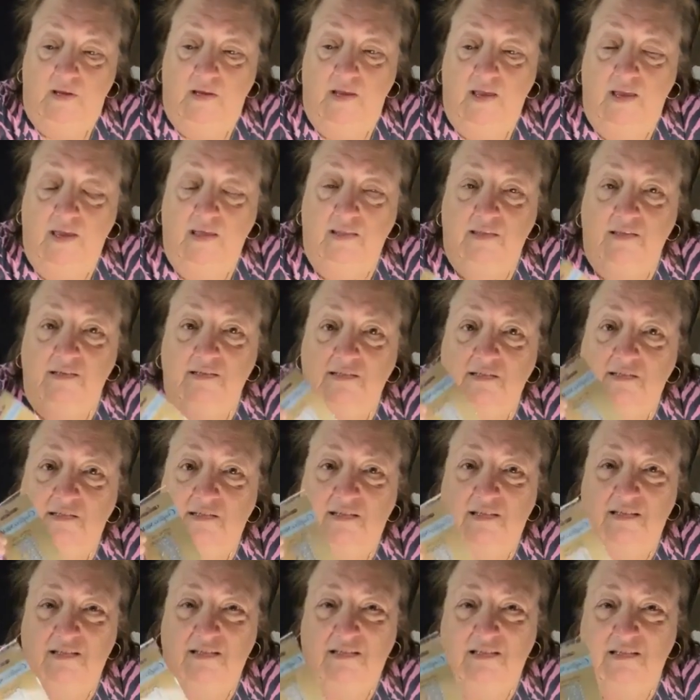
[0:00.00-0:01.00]
mean, yeah,
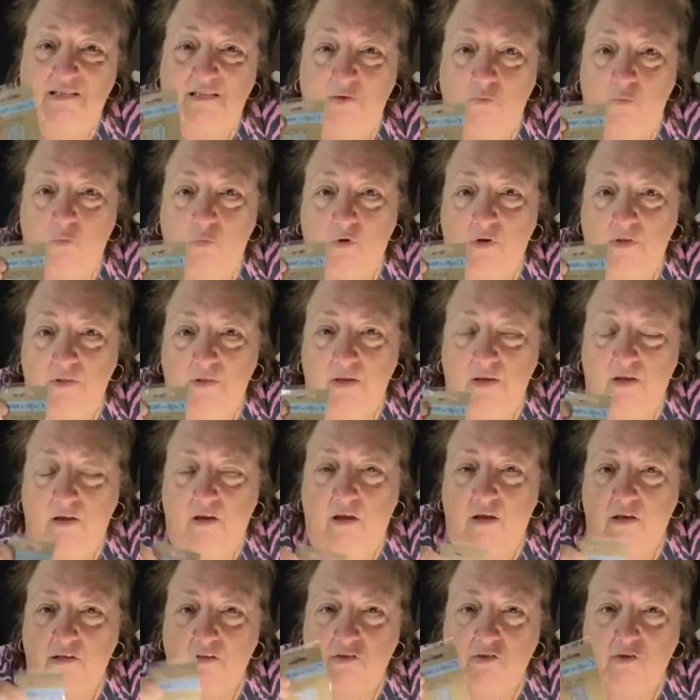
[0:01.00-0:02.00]
this isn't one
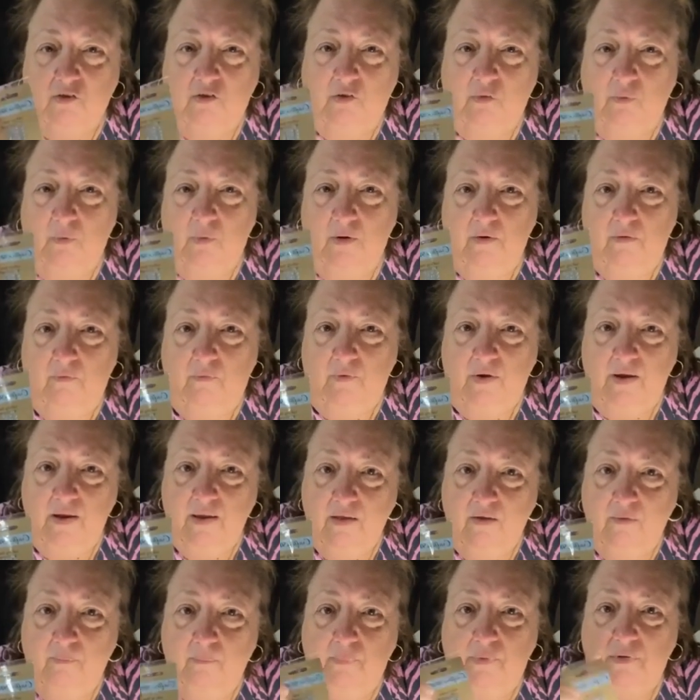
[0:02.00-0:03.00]
that cuts all the way
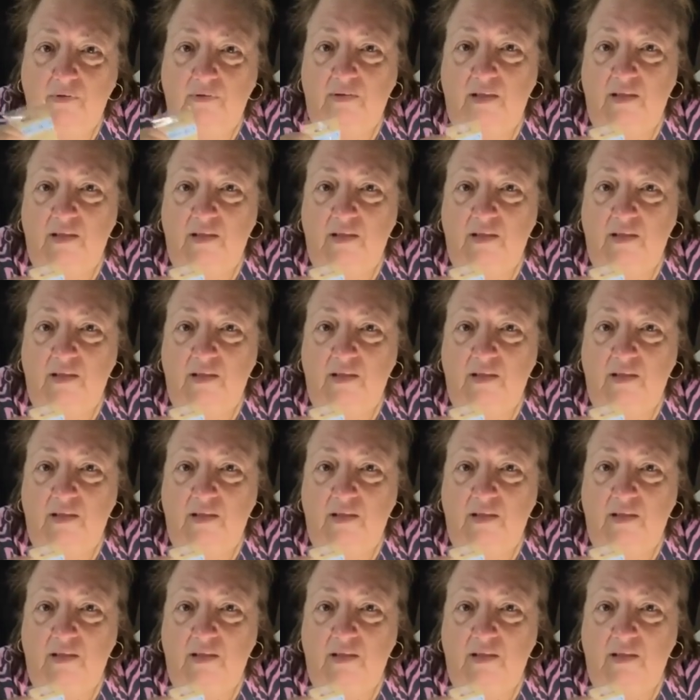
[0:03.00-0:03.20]
around,